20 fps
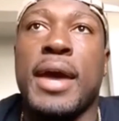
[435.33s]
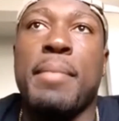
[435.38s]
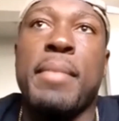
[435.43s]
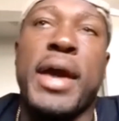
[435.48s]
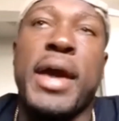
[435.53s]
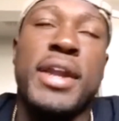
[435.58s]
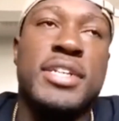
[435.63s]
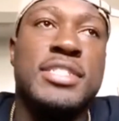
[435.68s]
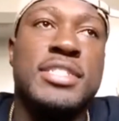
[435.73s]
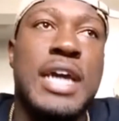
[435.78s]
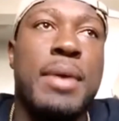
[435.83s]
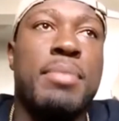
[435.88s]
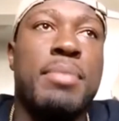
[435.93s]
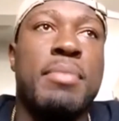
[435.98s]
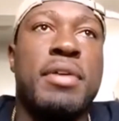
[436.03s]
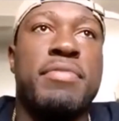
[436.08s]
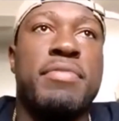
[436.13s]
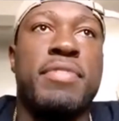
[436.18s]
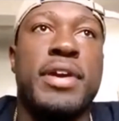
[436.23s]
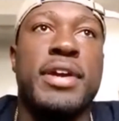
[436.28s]
I got to manage
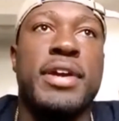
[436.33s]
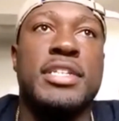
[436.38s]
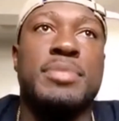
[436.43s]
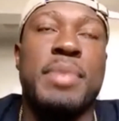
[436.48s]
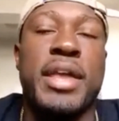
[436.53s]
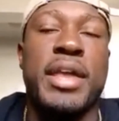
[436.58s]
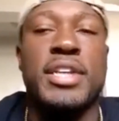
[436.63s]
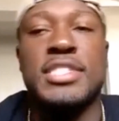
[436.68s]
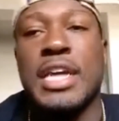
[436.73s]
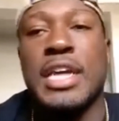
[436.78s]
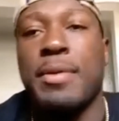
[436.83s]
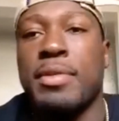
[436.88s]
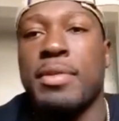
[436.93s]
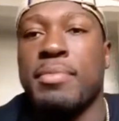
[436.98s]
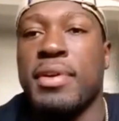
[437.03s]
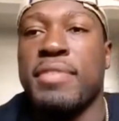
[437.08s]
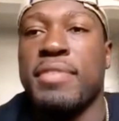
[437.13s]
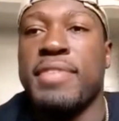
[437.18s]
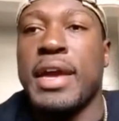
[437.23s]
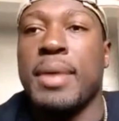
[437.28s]
time with my friends, manage
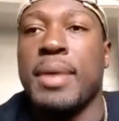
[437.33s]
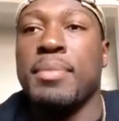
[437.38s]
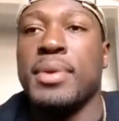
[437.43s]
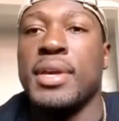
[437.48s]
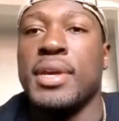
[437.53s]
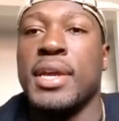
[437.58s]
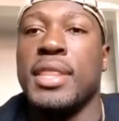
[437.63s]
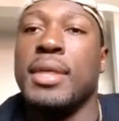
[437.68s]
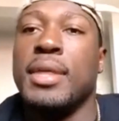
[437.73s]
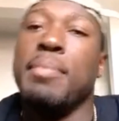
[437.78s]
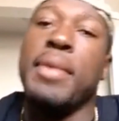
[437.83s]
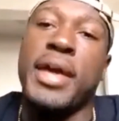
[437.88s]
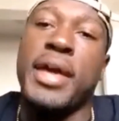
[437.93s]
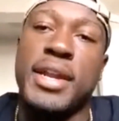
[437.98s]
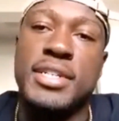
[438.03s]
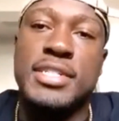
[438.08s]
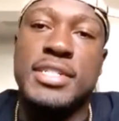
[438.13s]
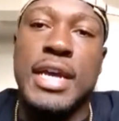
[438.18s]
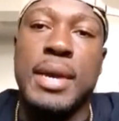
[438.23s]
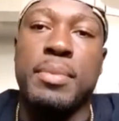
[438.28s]
time with my family, and
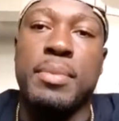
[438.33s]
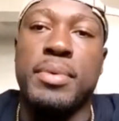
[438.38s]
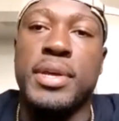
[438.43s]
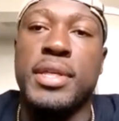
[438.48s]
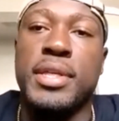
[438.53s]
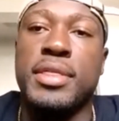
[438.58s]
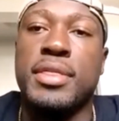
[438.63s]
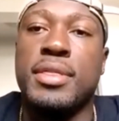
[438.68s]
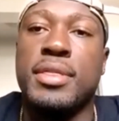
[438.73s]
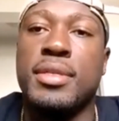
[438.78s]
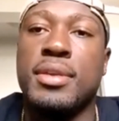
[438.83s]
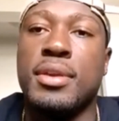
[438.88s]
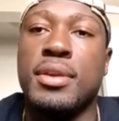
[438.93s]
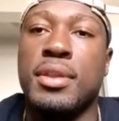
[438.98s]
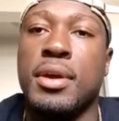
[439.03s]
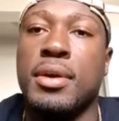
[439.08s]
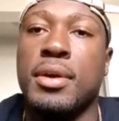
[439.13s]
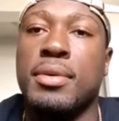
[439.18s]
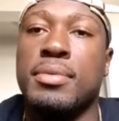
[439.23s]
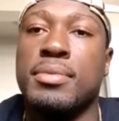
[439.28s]
then manage time with
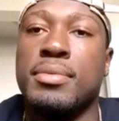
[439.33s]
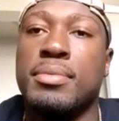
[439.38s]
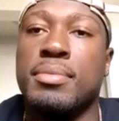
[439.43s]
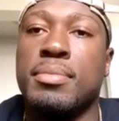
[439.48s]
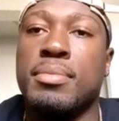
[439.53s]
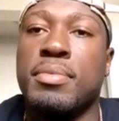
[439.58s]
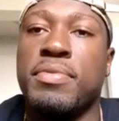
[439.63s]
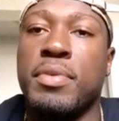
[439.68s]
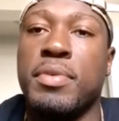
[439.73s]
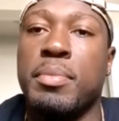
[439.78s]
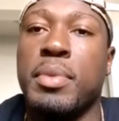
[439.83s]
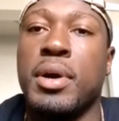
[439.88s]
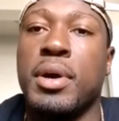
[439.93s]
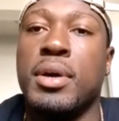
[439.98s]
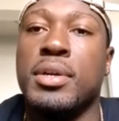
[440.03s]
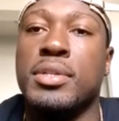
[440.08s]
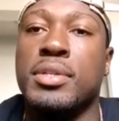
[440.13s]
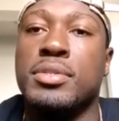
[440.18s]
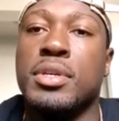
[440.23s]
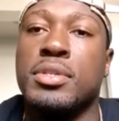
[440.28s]
you know
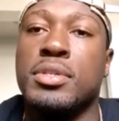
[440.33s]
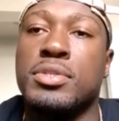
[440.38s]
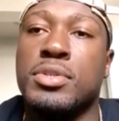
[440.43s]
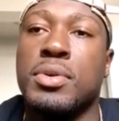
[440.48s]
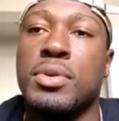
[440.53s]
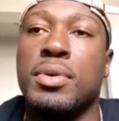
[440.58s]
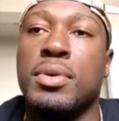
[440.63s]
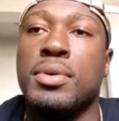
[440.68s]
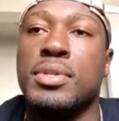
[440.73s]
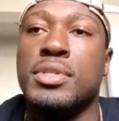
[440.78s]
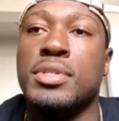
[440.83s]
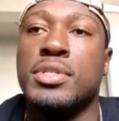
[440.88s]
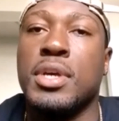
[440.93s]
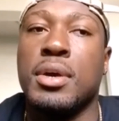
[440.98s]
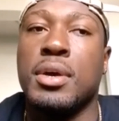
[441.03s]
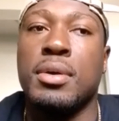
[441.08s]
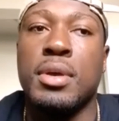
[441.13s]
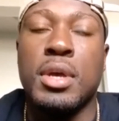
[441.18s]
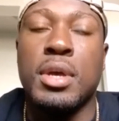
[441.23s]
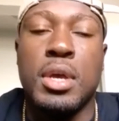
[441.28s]
football and school.
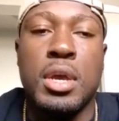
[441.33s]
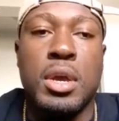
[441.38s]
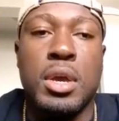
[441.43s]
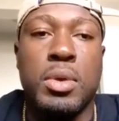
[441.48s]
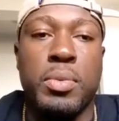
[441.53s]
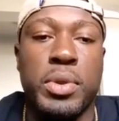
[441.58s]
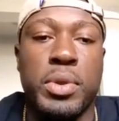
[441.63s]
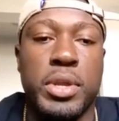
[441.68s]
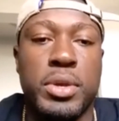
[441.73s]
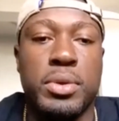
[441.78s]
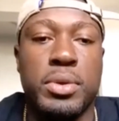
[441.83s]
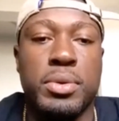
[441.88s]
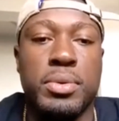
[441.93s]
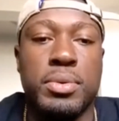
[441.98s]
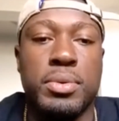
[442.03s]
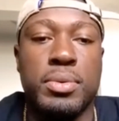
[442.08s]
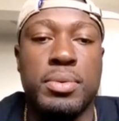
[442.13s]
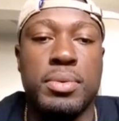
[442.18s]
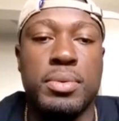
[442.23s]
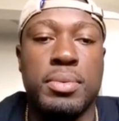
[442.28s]
And so when
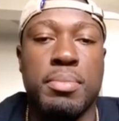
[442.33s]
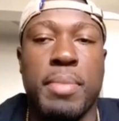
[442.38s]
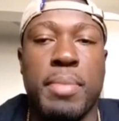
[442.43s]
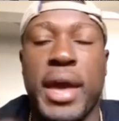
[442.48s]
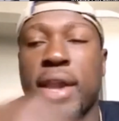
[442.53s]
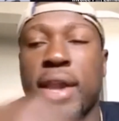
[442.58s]
you